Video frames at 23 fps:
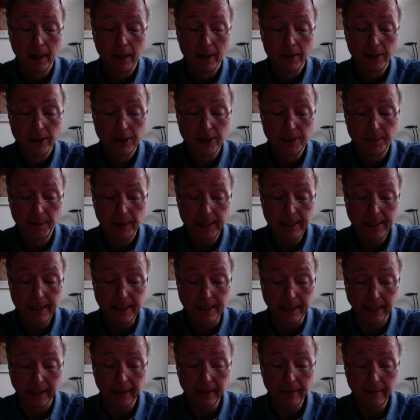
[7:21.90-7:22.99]

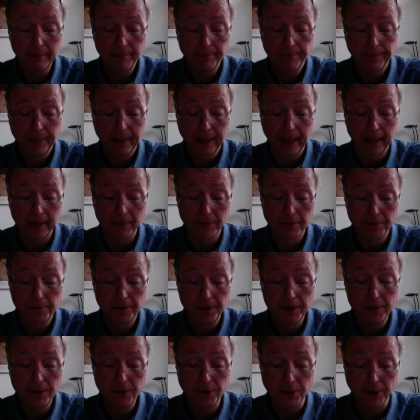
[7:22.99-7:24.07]
Splitting and
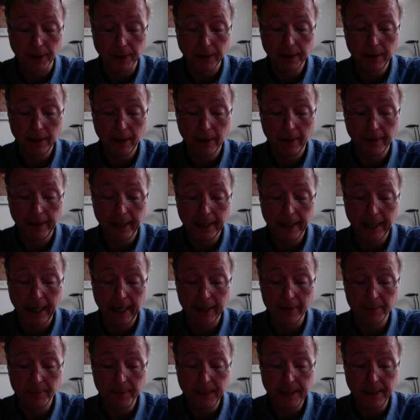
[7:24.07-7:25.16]
fusion are then
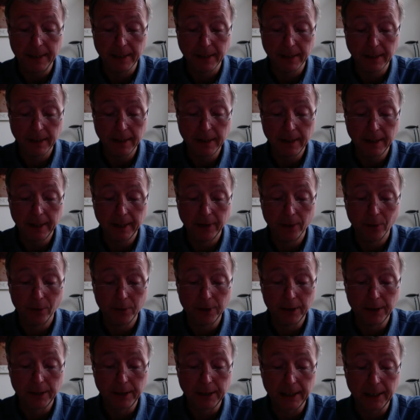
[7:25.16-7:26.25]
admitted in
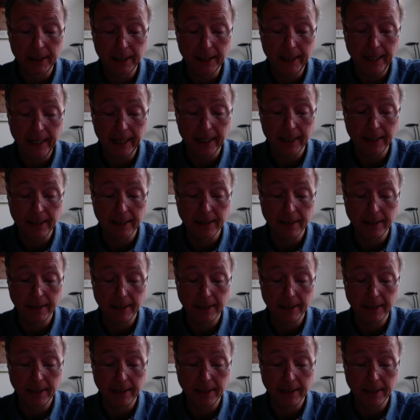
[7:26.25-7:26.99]
order to connect